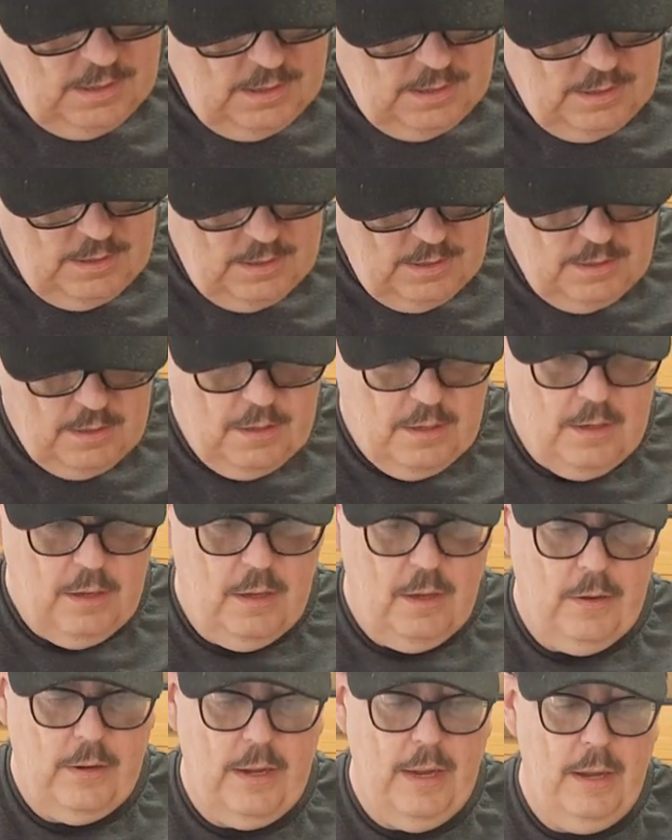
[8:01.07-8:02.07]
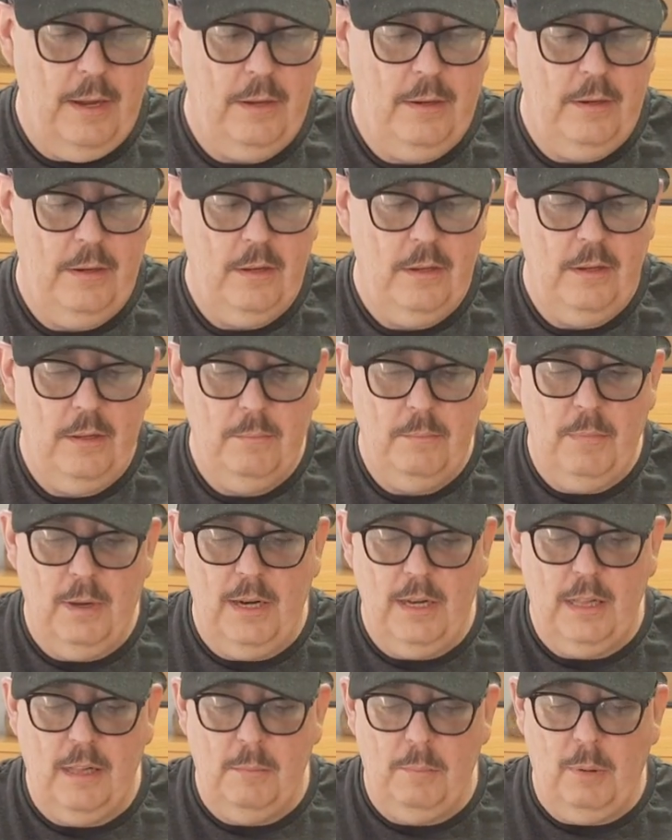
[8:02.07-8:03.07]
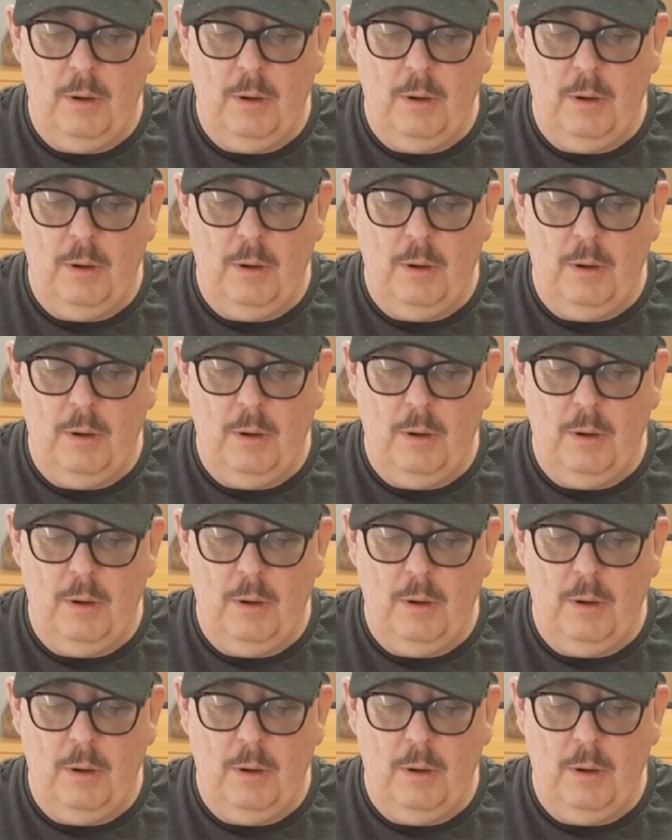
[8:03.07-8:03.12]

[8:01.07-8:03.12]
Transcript: Uh, okay, my little